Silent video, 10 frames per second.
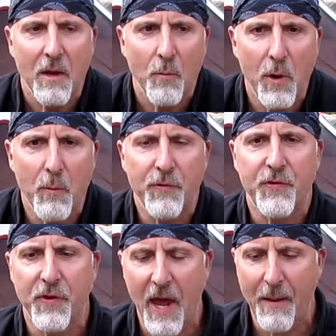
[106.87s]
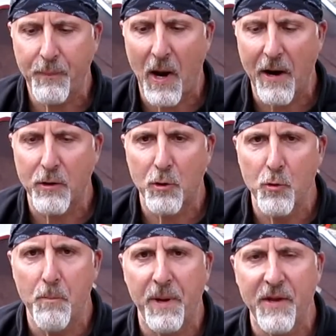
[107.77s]
We would snap our
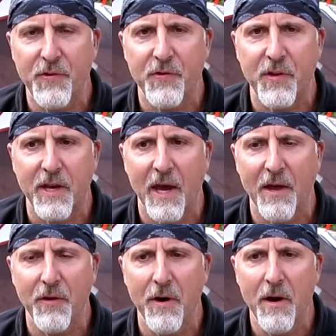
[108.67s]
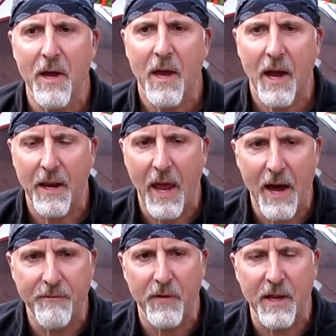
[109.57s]
2 pieces together and
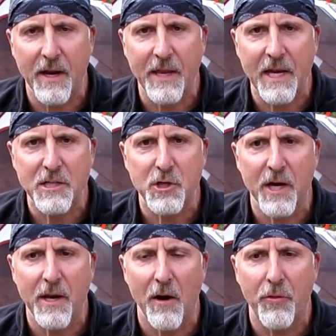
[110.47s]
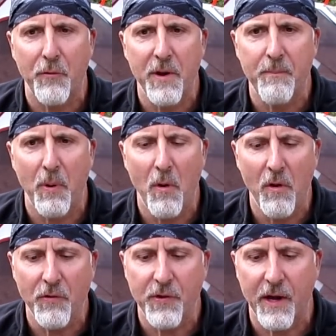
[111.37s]
have on each end our 3
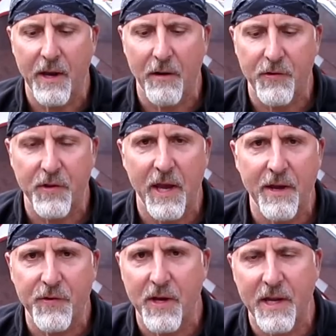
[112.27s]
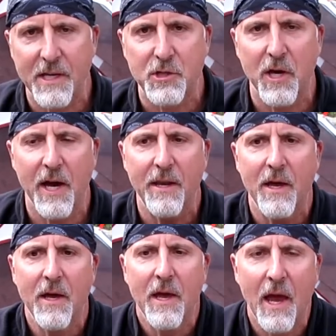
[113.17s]
poles and our stakes on each end,
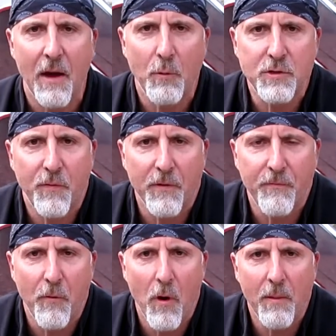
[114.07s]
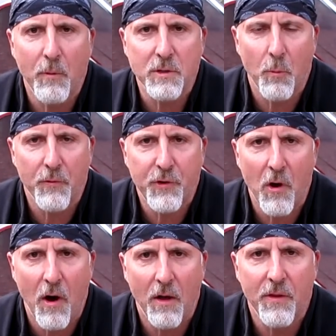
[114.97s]
and which would form what was
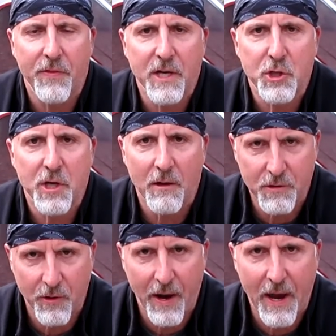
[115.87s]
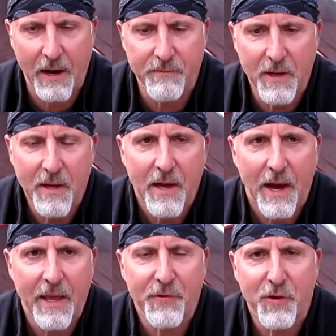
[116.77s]
called the shelter half.
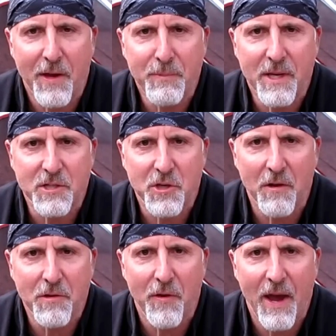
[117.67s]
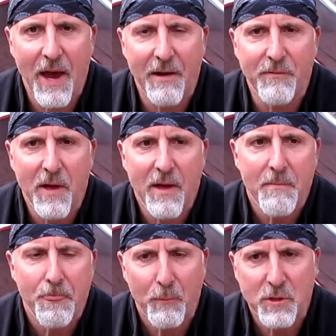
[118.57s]
And I slept in a shelter half,
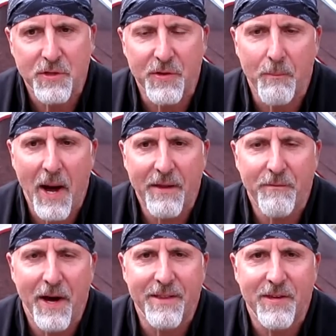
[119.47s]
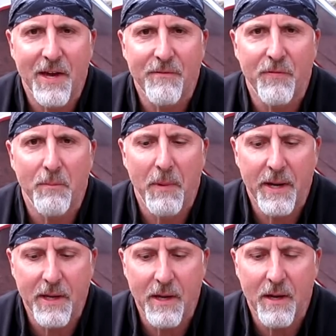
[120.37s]
which is a modified tent, for
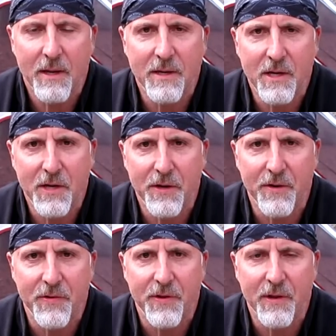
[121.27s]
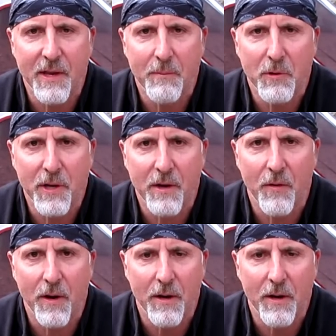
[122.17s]
many years in the Marine Corps.